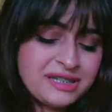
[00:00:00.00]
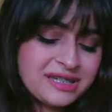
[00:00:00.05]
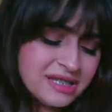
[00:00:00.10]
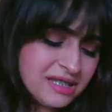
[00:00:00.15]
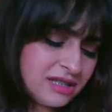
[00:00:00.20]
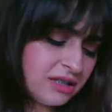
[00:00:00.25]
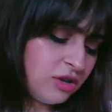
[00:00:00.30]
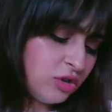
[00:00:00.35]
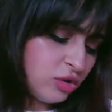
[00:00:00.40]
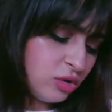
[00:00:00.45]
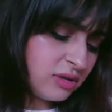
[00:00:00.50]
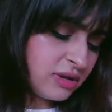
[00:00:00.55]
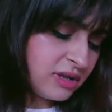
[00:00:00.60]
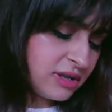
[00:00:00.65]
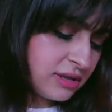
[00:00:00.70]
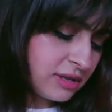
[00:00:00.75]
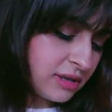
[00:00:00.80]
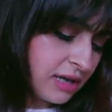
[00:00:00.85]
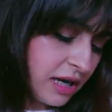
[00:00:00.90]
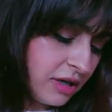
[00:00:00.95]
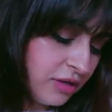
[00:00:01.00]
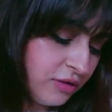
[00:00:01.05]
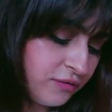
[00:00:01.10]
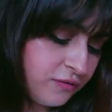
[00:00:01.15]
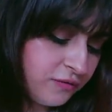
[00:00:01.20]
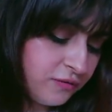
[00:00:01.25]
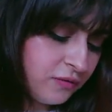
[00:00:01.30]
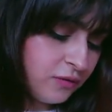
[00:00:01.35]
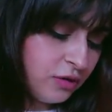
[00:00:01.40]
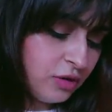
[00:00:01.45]
It still looks kind
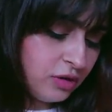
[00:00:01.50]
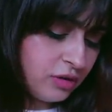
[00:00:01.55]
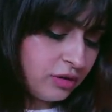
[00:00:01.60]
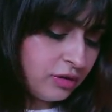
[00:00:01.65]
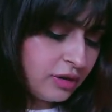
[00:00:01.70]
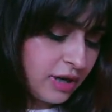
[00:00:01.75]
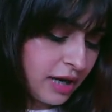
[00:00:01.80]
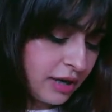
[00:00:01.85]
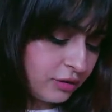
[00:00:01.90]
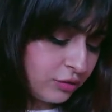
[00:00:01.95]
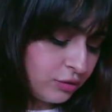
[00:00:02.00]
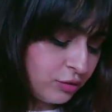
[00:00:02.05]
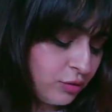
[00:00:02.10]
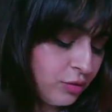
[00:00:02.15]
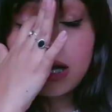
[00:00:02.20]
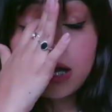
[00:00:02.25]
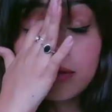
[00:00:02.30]
of good. I don't know.